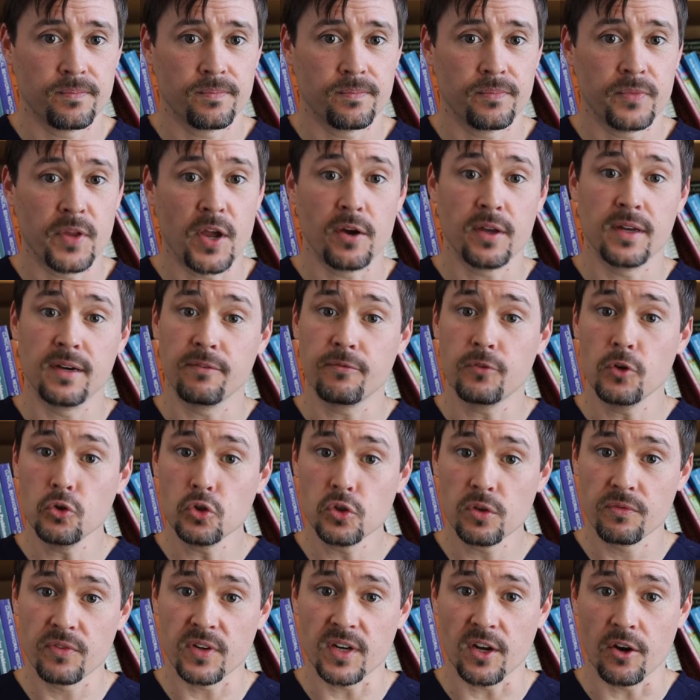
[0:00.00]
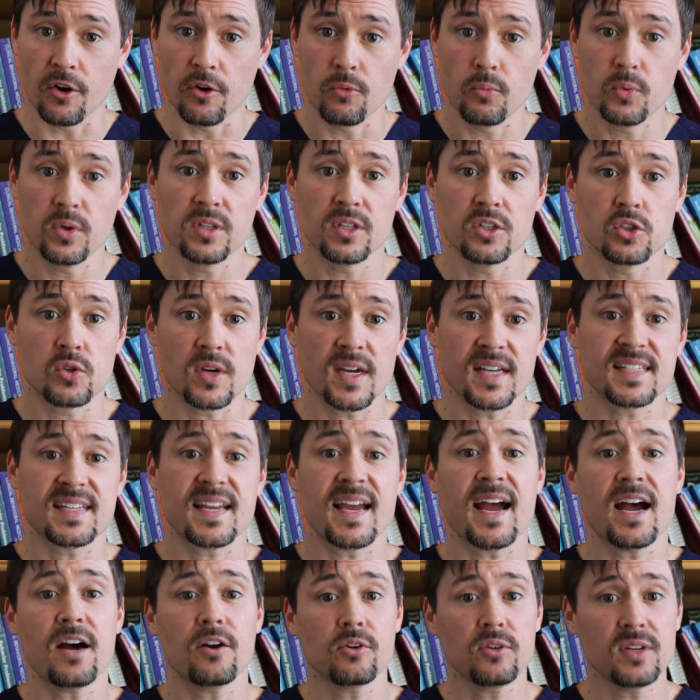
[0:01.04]
Now, in a future video, we'll address
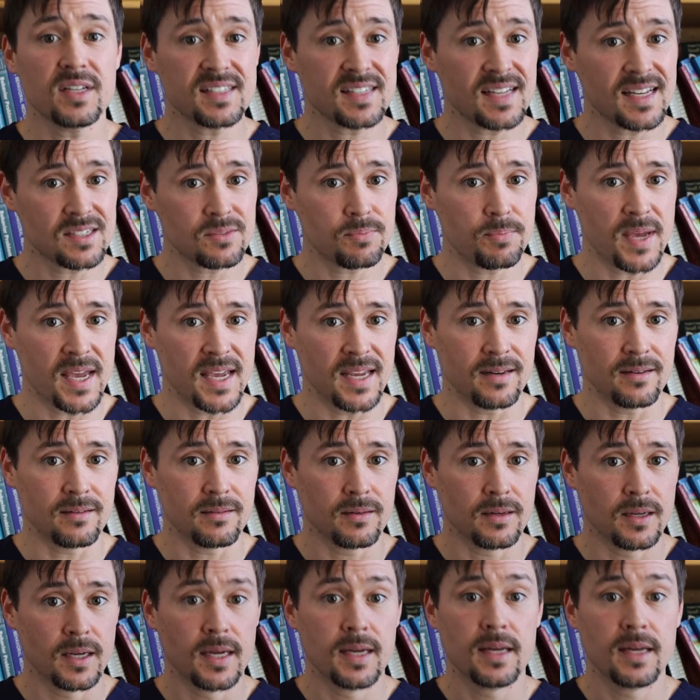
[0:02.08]
how to assess pain,